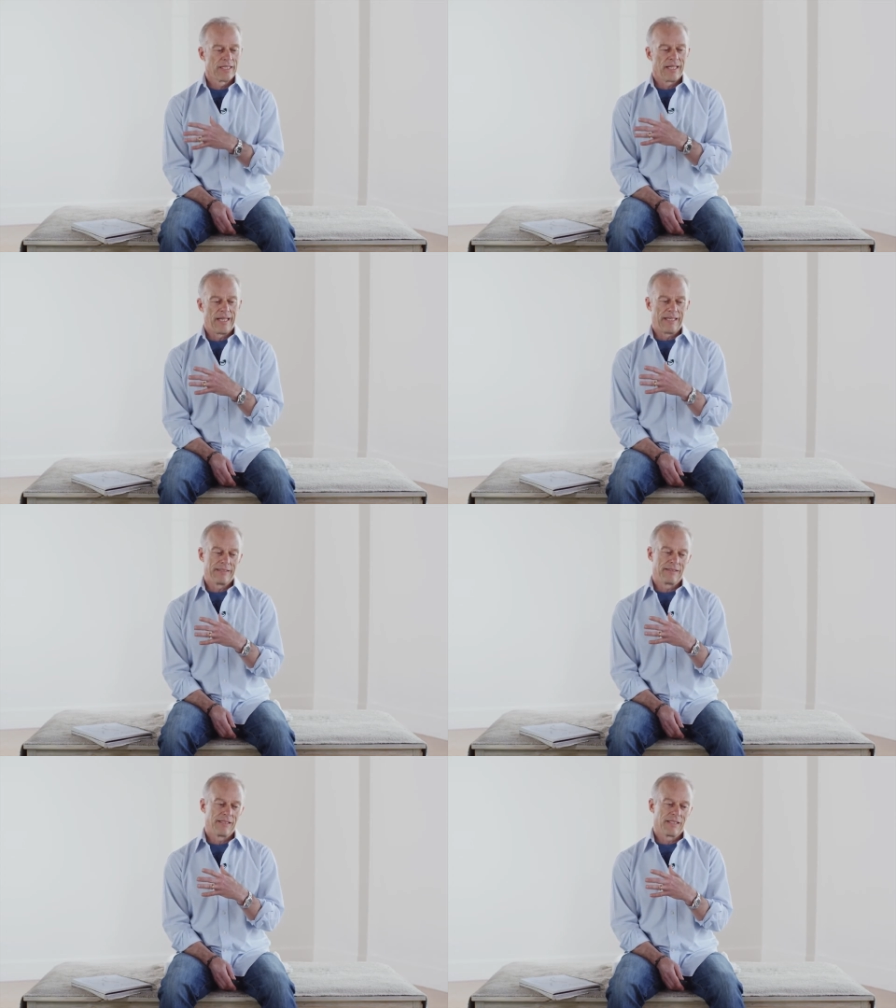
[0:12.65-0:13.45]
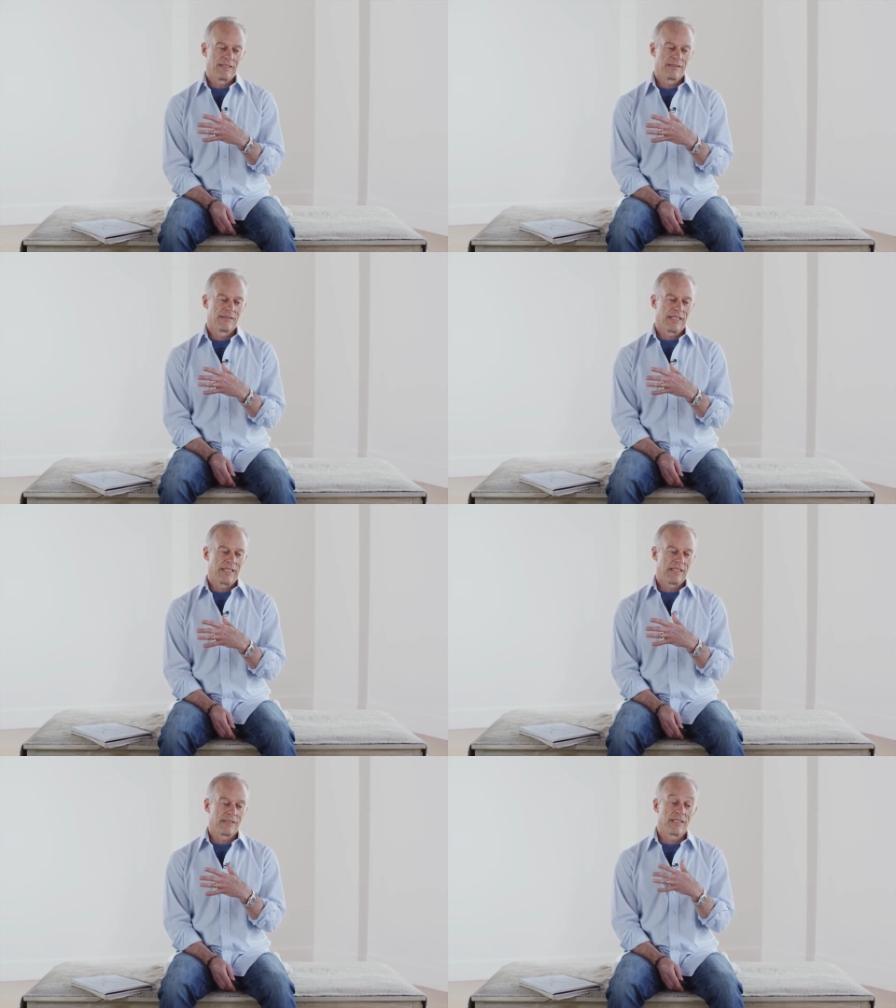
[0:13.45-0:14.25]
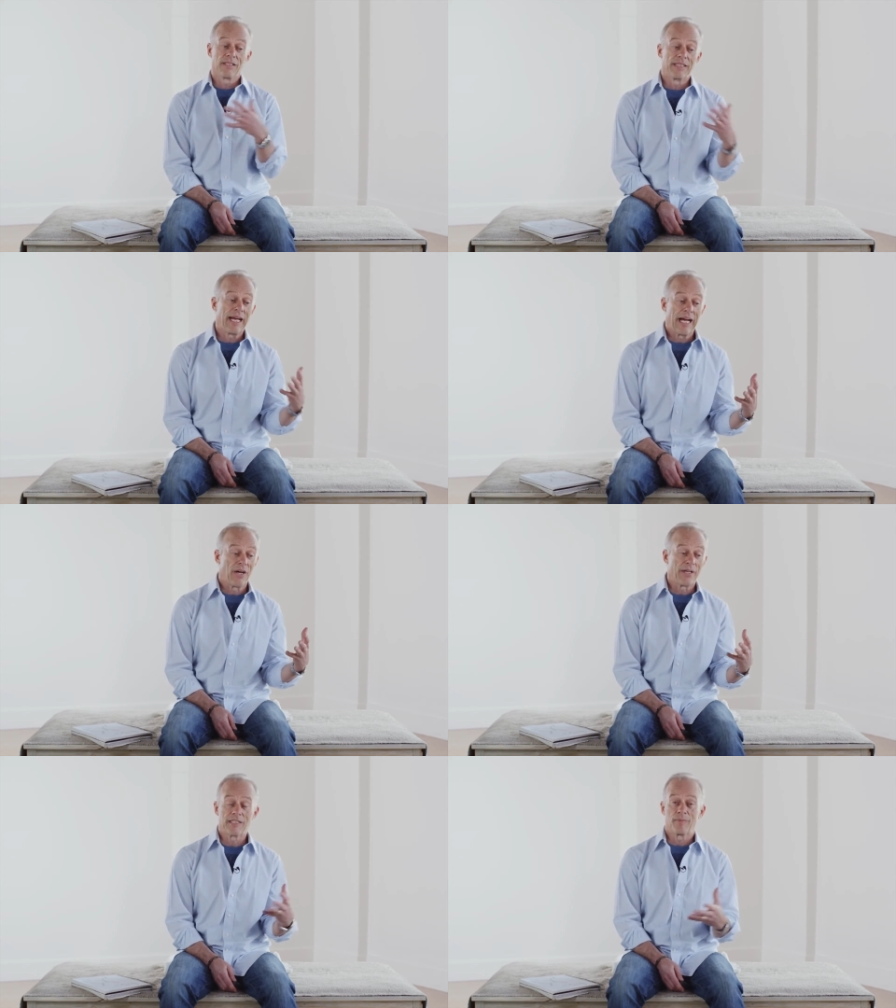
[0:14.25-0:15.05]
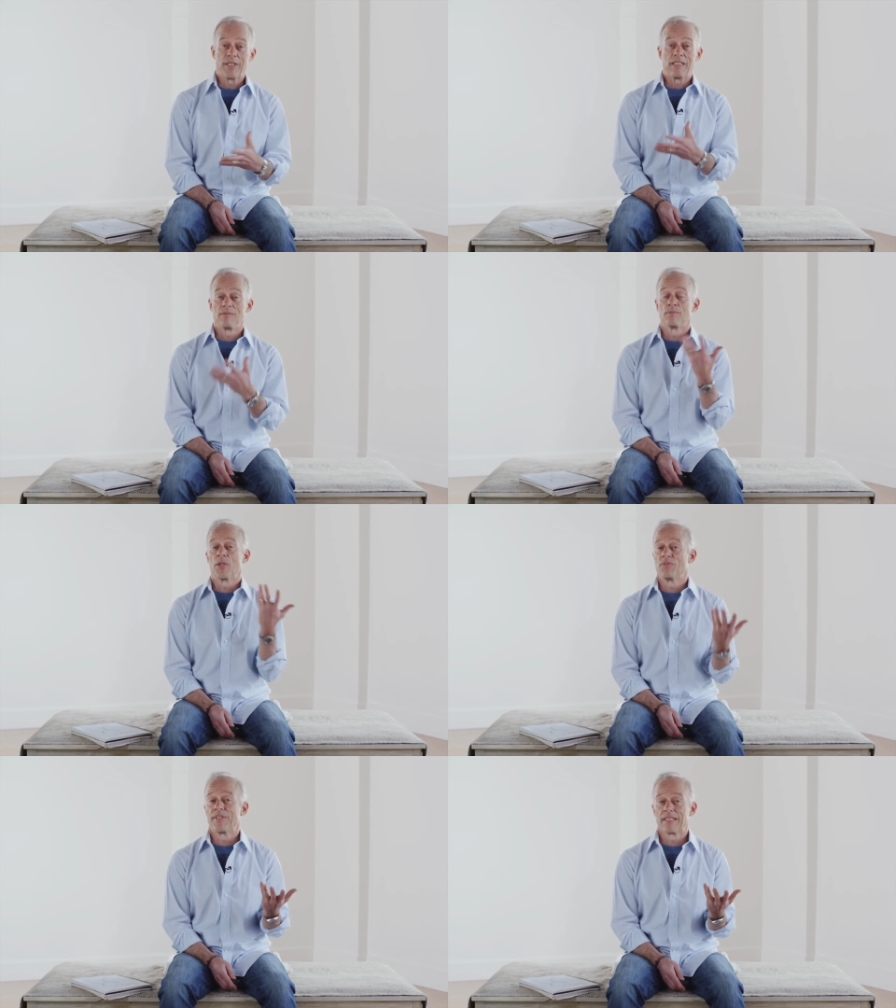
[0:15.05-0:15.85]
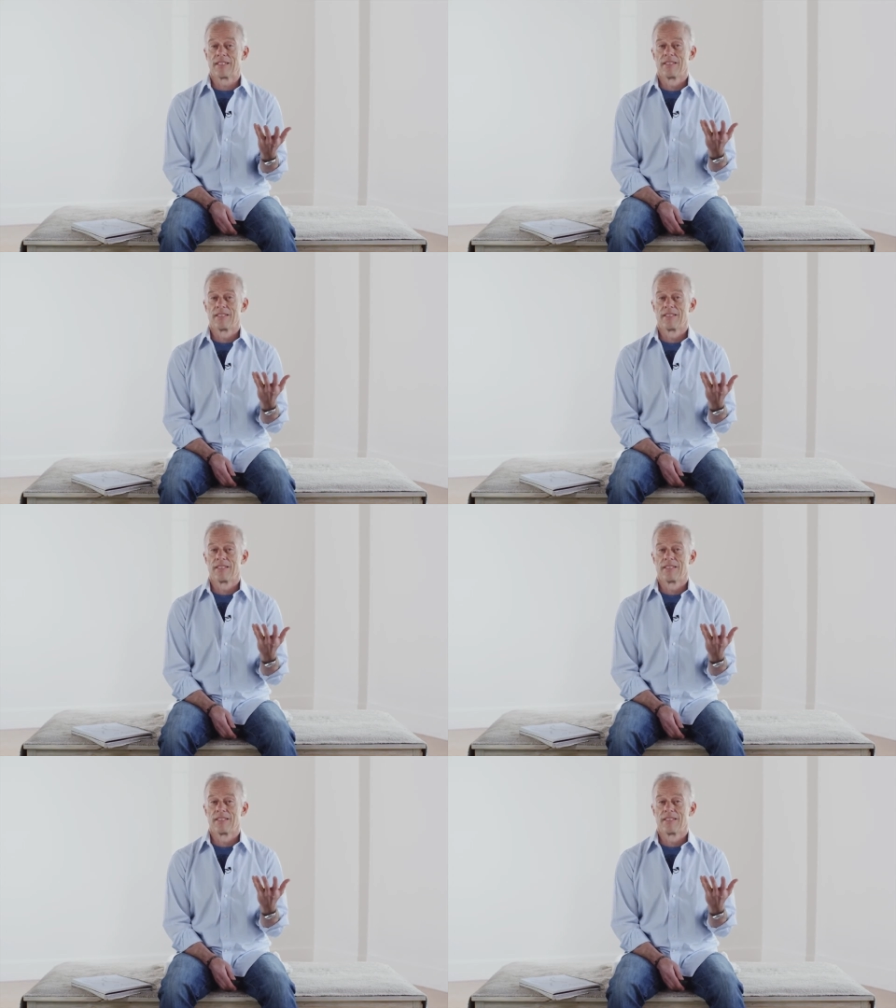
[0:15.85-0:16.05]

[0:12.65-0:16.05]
and that until now has been perfect.